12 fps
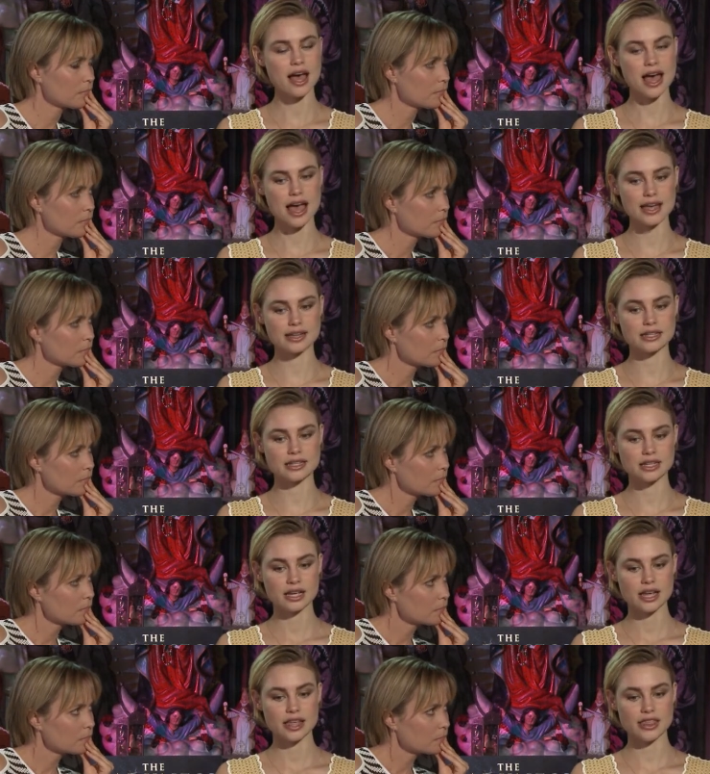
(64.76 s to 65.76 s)
Speaker 1: and
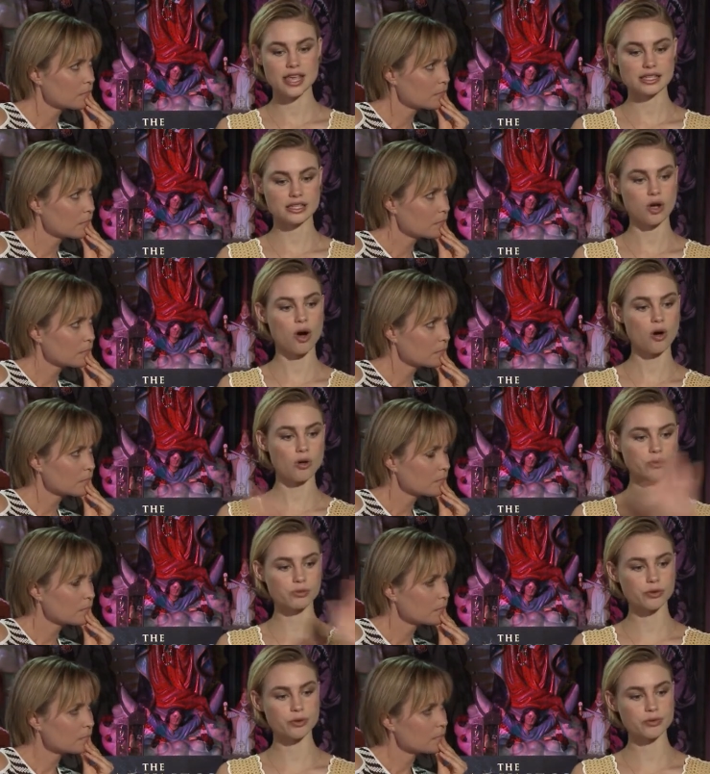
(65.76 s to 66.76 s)
there's this whole
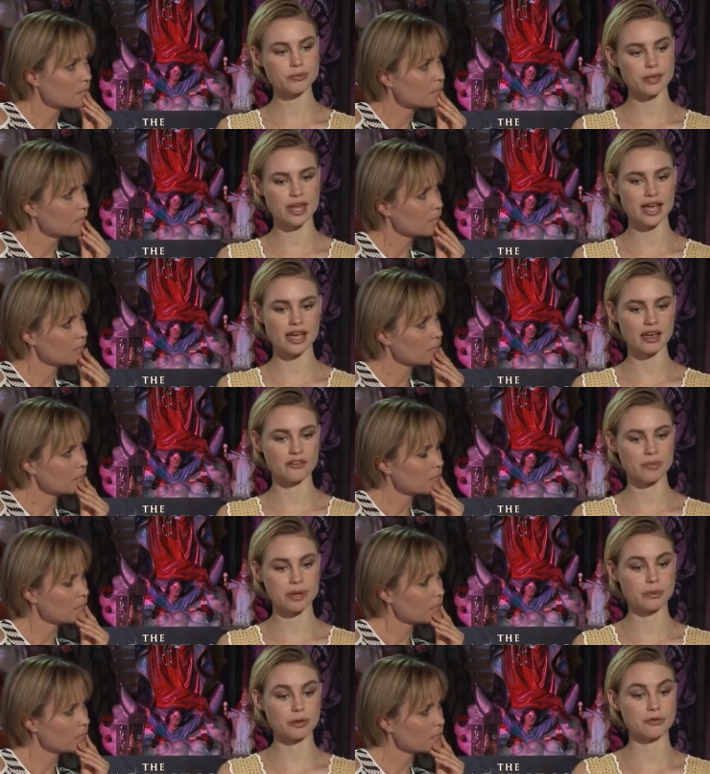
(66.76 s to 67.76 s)
room there of
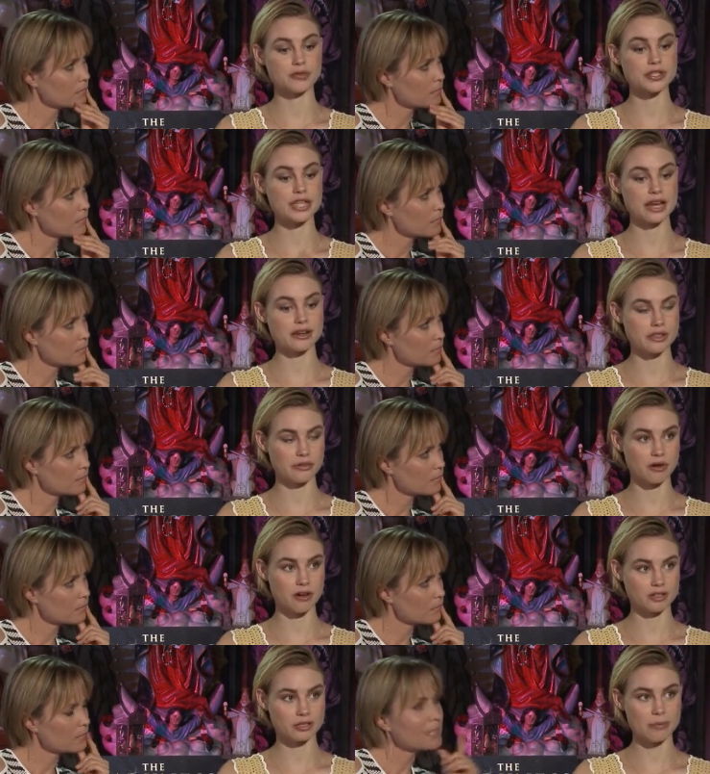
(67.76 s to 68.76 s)
people who've sent the
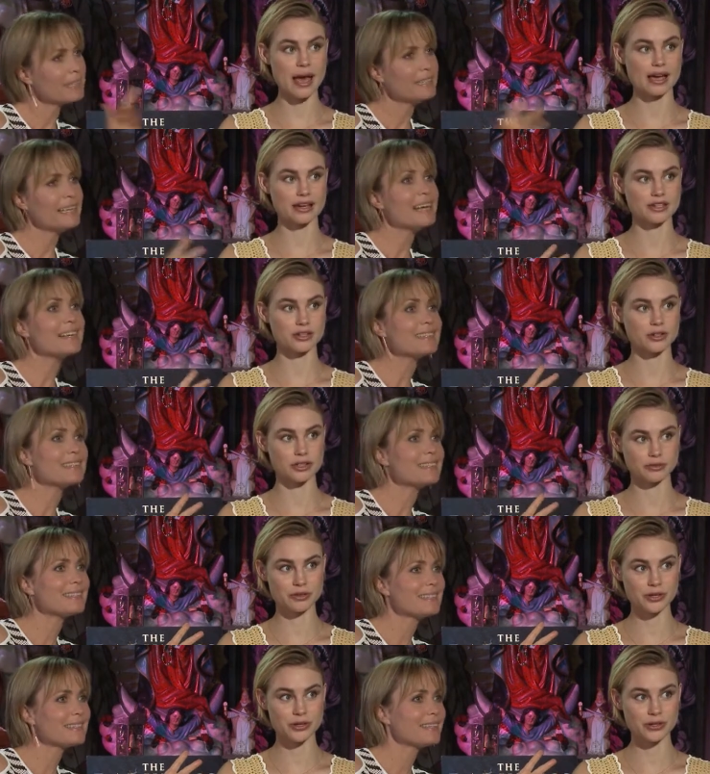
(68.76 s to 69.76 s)
rocks back yes. to
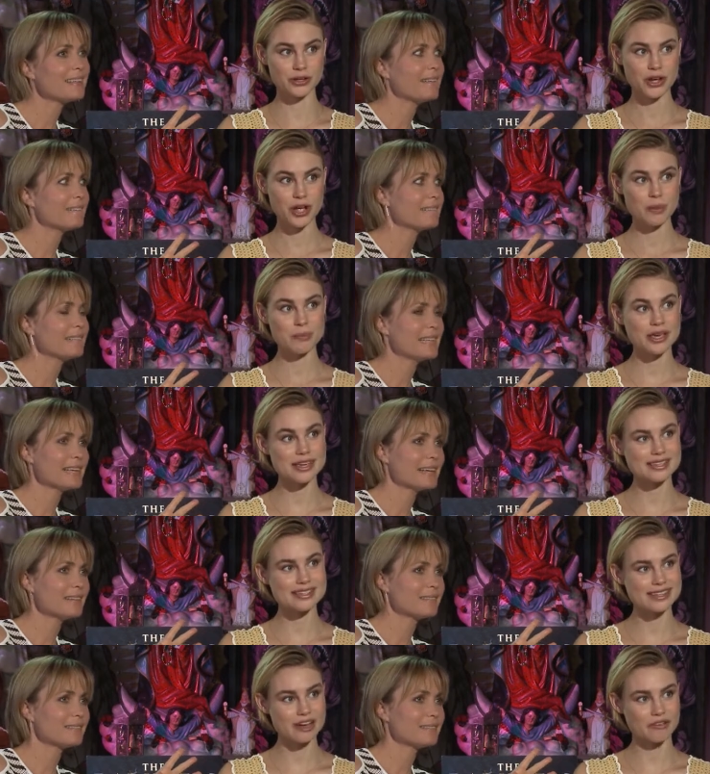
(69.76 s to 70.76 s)
Uluru because
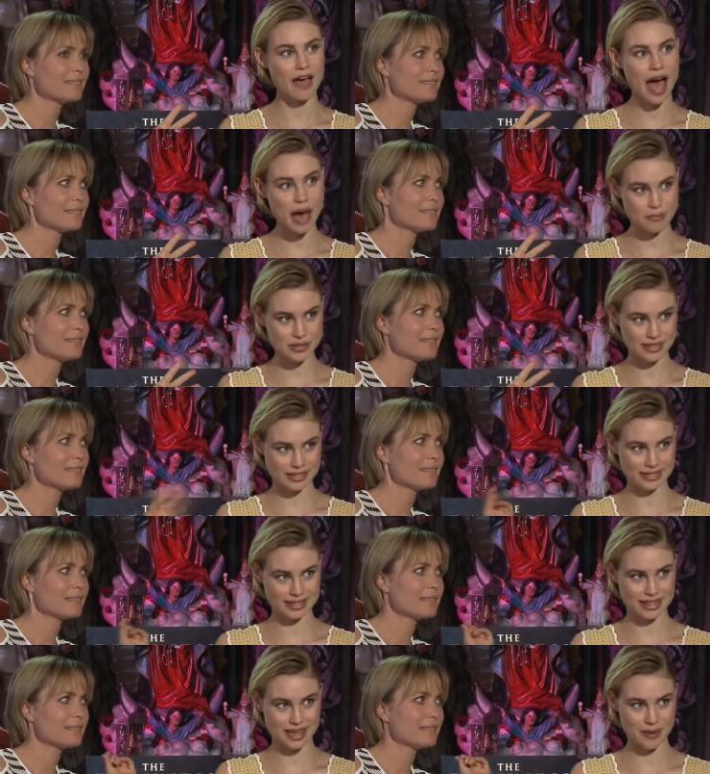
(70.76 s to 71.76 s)
yeah. stuff happens
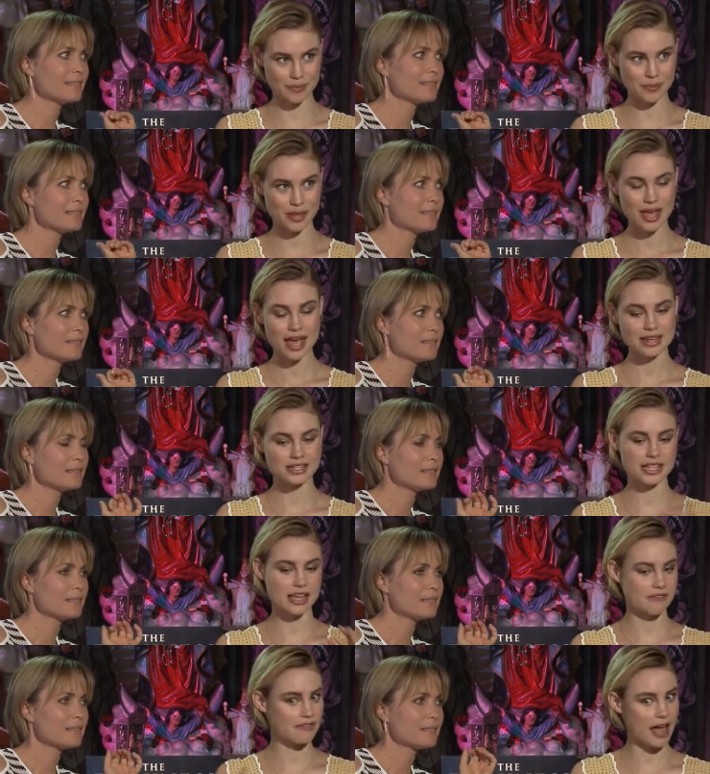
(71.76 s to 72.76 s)
to them and to
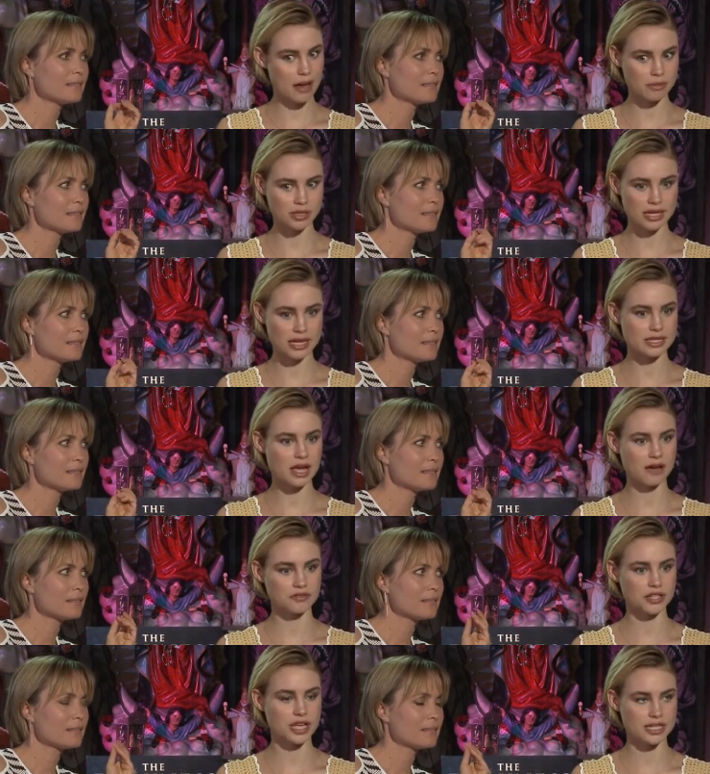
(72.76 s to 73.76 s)
their families
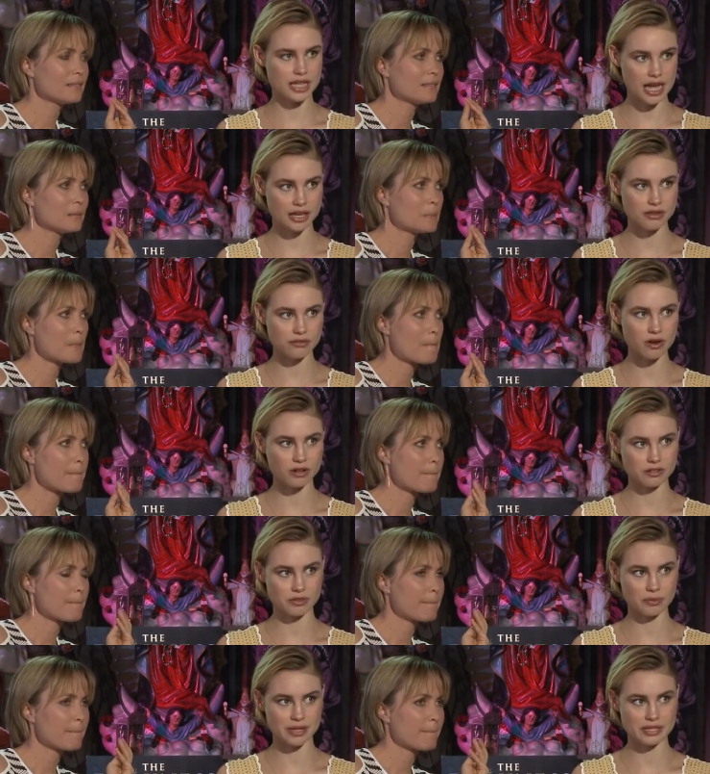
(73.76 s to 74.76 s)
after they take the
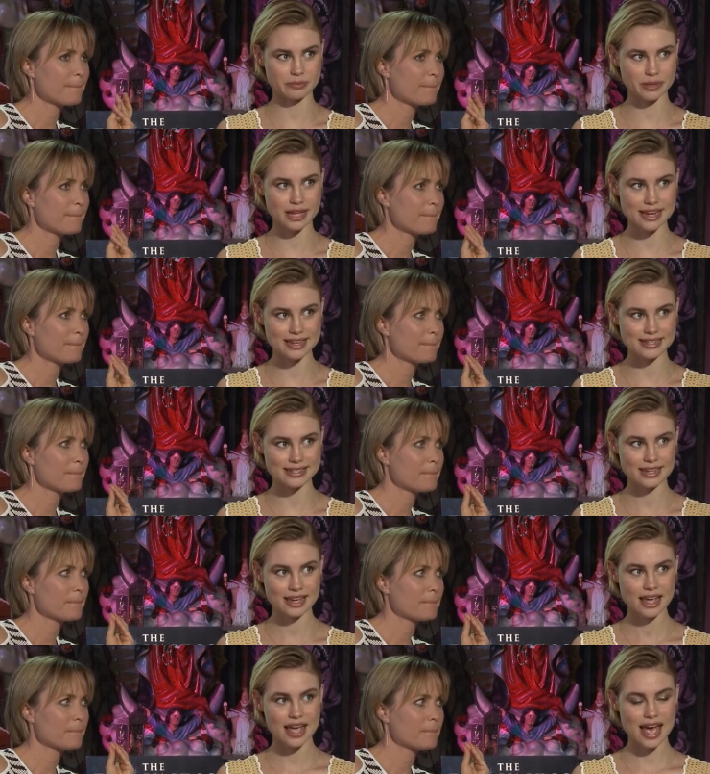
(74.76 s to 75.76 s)
rocks from this place,
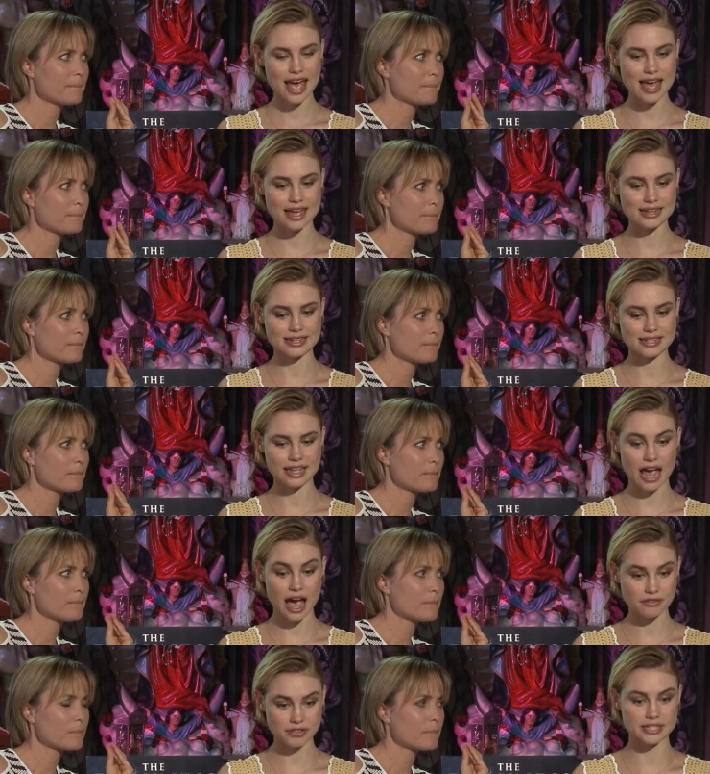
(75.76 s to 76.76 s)
and they
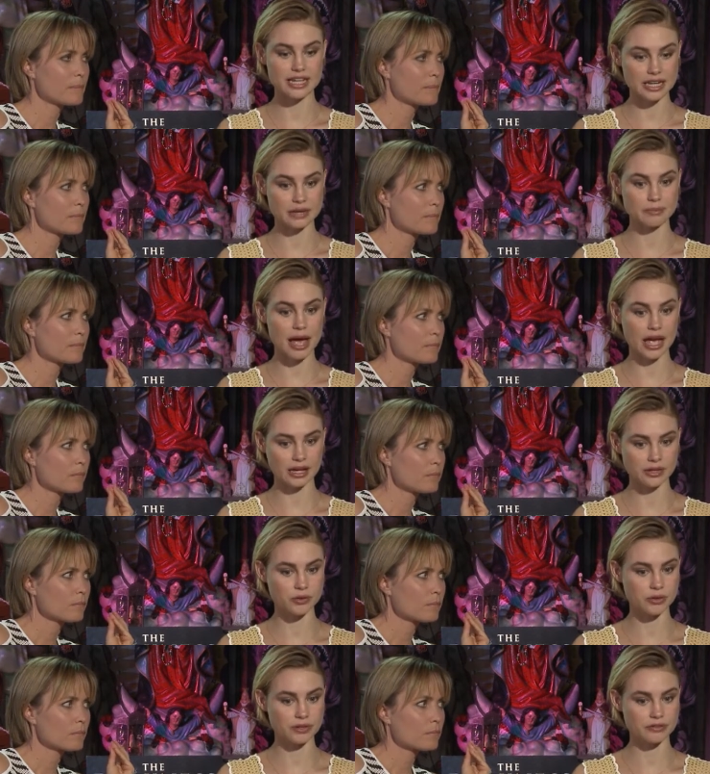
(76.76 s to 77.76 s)
have to send it back
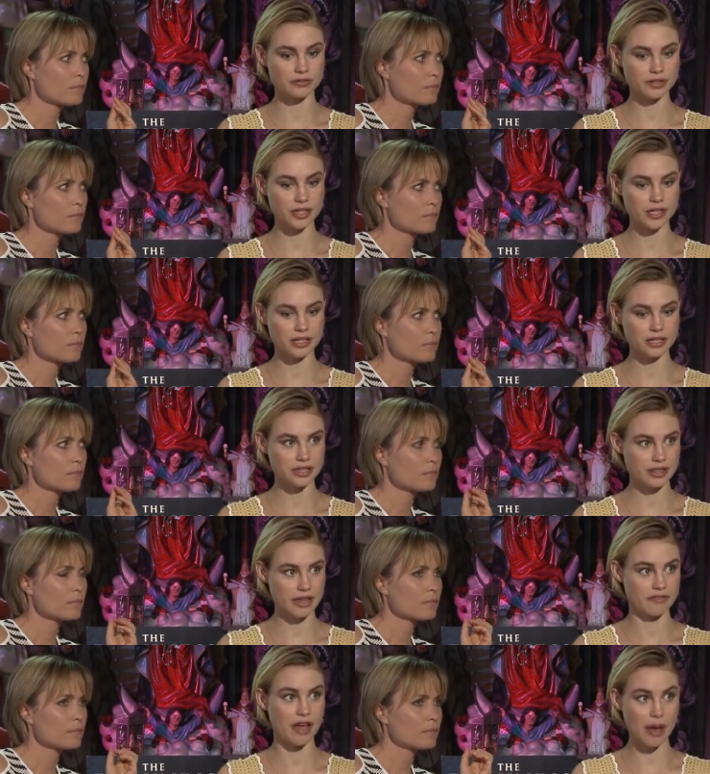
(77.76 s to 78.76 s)
in order for
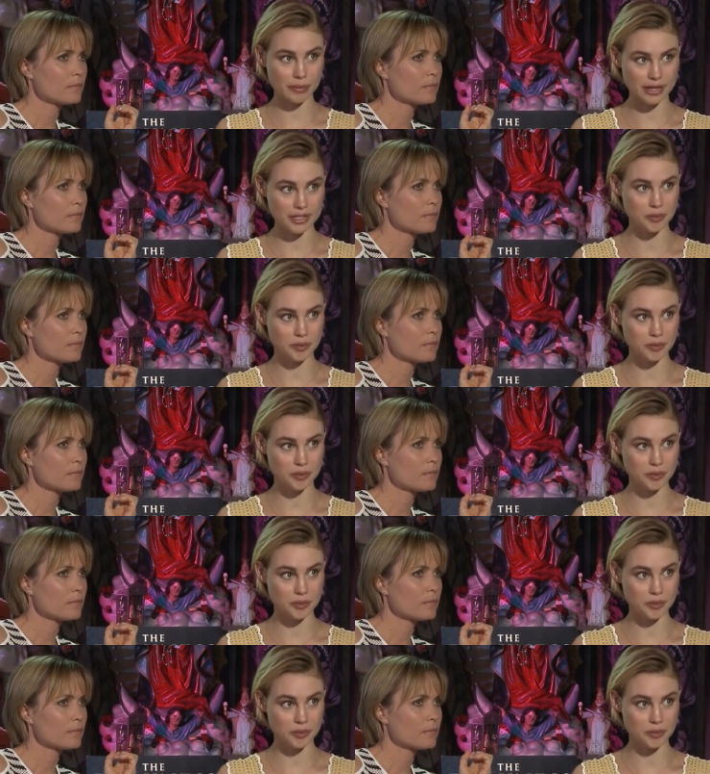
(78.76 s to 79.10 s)
their family